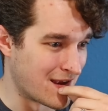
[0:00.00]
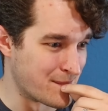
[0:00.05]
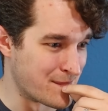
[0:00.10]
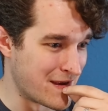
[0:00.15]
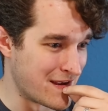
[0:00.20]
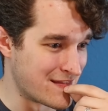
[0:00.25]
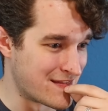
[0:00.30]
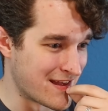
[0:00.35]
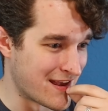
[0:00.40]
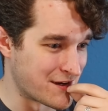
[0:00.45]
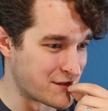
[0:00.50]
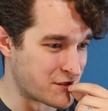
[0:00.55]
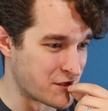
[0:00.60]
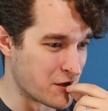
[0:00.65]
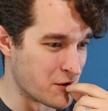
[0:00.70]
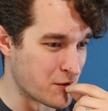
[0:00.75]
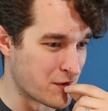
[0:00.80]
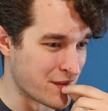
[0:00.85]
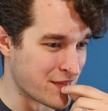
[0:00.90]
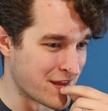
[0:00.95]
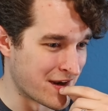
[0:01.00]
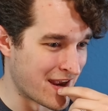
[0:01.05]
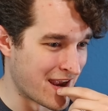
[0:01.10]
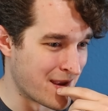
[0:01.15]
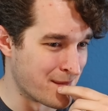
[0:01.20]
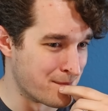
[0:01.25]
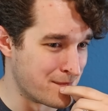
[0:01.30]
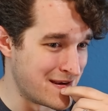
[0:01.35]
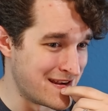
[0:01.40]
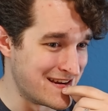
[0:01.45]
I made that joke and then I
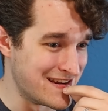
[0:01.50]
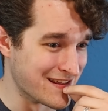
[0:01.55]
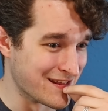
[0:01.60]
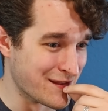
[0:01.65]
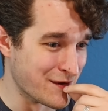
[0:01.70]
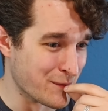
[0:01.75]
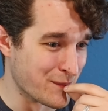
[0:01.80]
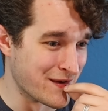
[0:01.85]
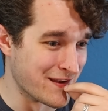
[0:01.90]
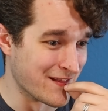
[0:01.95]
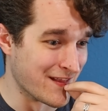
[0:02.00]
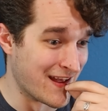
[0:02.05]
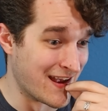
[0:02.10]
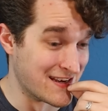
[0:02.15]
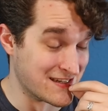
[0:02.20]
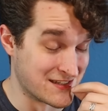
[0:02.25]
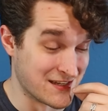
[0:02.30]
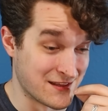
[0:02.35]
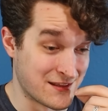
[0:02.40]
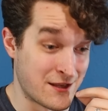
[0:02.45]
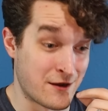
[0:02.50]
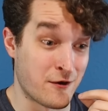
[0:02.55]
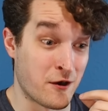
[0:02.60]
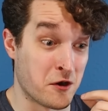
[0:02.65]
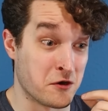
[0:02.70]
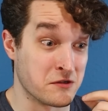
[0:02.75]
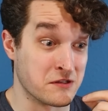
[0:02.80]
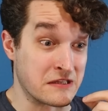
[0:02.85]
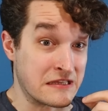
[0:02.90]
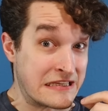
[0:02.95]
immediately realized that there
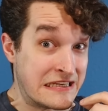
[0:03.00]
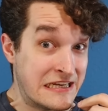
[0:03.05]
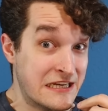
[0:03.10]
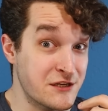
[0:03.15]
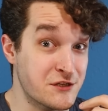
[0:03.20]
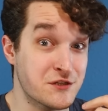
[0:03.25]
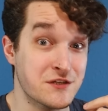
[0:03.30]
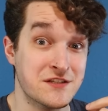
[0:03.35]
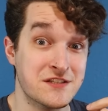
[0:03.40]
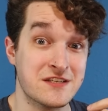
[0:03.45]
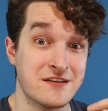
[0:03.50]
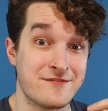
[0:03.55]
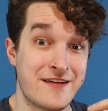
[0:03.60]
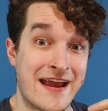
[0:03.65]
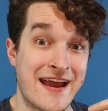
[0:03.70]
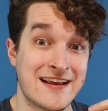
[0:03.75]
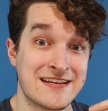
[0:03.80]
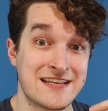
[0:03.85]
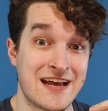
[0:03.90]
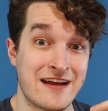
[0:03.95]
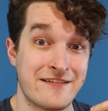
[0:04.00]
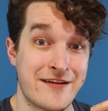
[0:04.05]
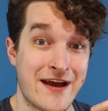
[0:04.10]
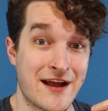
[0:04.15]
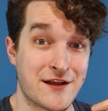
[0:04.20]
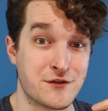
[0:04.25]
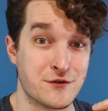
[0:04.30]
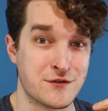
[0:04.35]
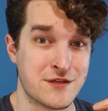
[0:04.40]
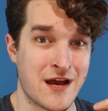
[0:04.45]
are legions of
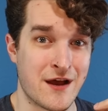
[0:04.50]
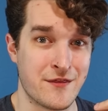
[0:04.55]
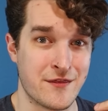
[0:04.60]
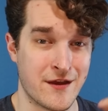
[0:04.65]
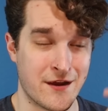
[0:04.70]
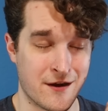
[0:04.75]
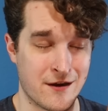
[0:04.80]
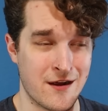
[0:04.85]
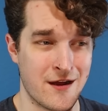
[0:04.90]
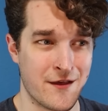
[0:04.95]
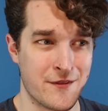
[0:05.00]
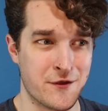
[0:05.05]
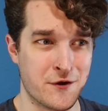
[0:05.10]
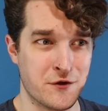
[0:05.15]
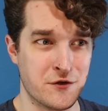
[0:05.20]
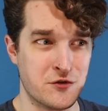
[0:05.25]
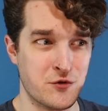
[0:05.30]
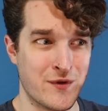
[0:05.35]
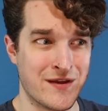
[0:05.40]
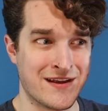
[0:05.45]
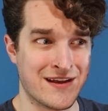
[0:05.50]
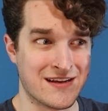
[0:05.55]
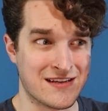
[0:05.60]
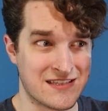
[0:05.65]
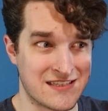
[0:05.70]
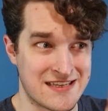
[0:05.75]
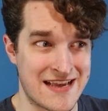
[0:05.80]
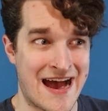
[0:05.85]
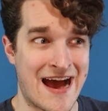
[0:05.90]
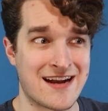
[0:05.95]
anti-vaxxers out there that are doing
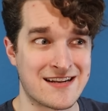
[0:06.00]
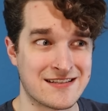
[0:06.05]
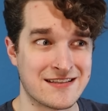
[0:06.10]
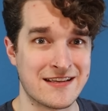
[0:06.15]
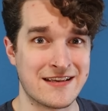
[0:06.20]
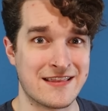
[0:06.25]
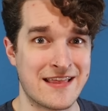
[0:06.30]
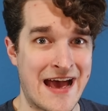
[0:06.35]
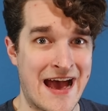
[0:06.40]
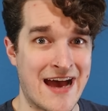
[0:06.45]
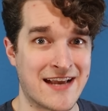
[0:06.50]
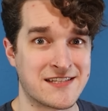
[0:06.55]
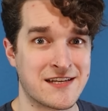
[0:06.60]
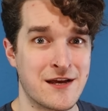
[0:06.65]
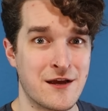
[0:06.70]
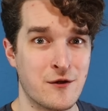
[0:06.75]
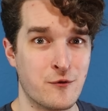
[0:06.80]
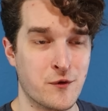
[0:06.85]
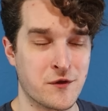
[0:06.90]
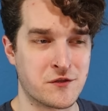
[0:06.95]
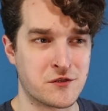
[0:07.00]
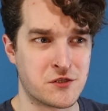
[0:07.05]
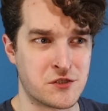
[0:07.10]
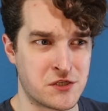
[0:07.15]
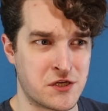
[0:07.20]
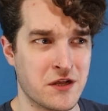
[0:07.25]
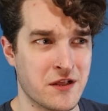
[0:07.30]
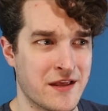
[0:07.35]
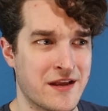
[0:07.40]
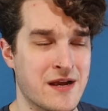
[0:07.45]
exactly that with
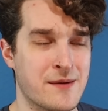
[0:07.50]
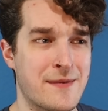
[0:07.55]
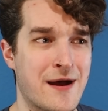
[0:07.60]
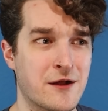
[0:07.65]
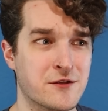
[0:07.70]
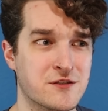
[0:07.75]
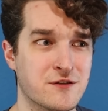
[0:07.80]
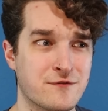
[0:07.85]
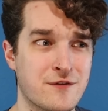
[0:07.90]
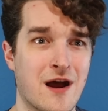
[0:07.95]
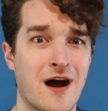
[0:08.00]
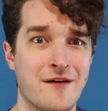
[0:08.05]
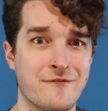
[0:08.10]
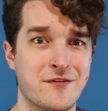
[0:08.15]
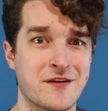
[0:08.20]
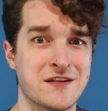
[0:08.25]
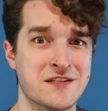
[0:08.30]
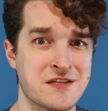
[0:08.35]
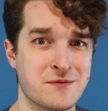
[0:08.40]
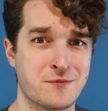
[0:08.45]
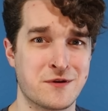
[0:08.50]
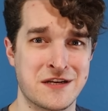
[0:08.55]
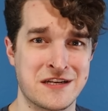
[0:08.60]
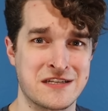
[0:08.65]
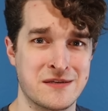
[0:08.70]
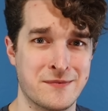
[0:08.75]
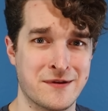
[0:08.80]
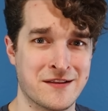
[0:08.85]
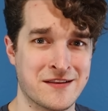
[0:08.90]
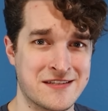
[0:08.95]
chilling amounts of confidence and
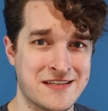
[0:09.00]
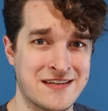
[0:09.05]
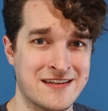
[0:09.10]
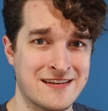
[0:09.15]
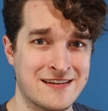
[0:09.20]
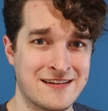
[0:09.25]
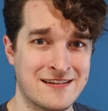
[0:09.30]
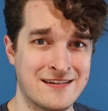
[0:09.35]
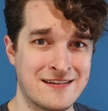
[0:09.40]
predictability.